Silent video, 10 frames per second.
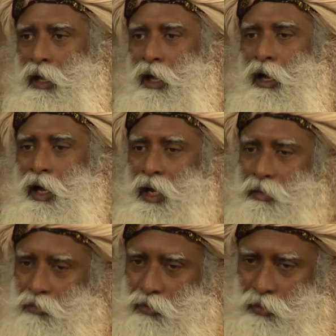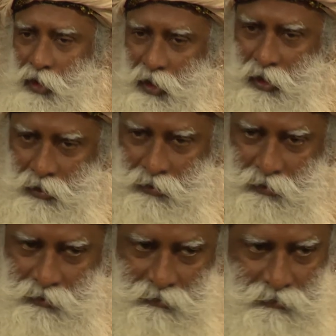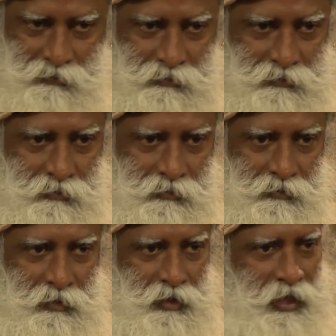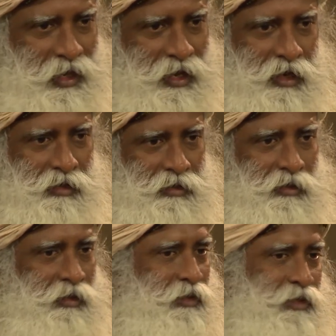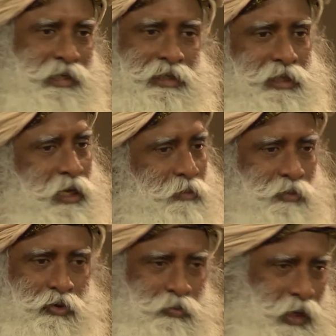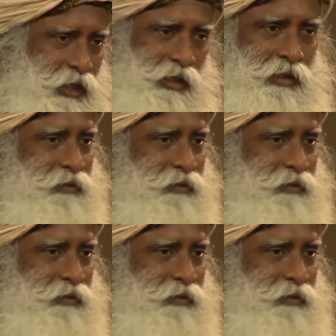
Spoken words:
I move the hand. The hand does not move me.